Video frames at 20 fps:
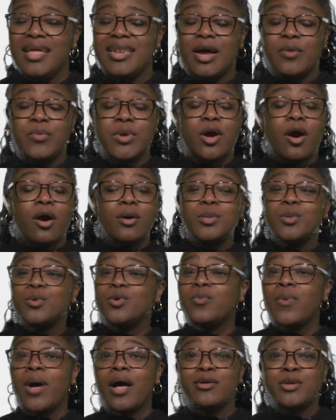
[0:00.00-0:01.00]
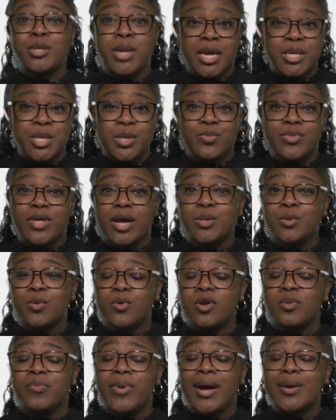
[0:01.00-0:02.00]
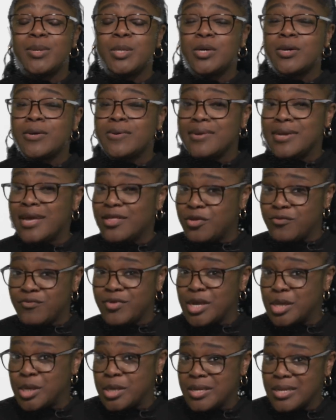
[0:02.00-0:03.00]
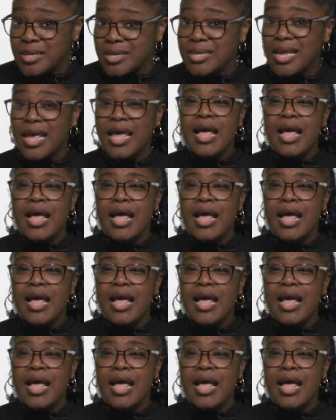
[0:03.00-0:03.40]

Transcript: Now, we can't talk about attraction without talking about our nether regions.